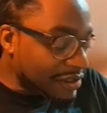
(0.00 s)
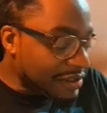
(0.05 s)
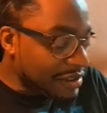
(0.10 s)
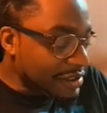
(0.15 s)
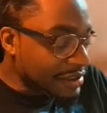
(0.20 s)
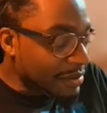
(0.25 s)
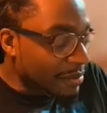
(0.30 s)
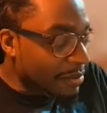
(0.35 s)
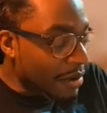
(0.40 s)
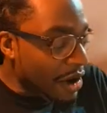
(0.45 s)

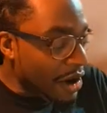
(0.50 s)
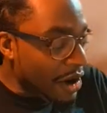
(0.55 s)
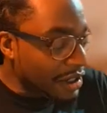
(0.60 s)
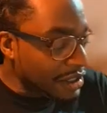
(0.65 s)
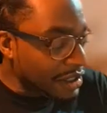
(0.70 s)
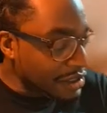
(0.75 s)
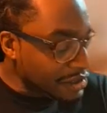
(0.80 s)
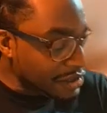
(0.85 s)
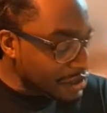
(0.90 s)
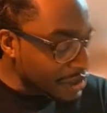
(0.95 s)
she's a
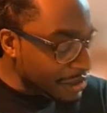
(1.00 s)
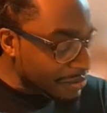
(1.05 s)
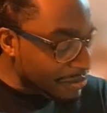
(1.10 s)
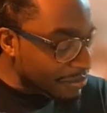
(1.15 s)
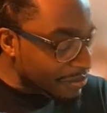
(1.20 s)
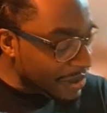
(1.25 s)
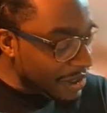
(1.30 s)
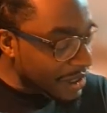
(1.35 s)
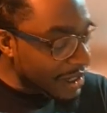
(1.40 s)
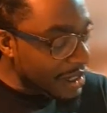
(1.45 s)
bargaining
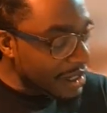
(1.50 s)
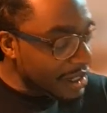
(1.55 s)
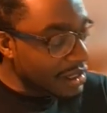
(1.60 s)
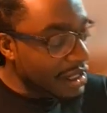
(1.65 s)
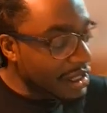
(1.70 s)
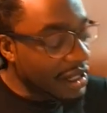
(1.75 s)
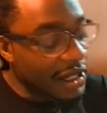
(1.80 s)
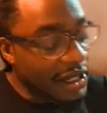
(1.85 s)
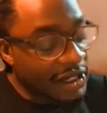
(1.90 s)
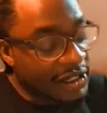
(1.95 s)
man.
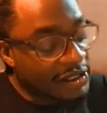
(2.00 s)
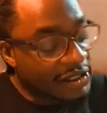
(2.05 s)
Like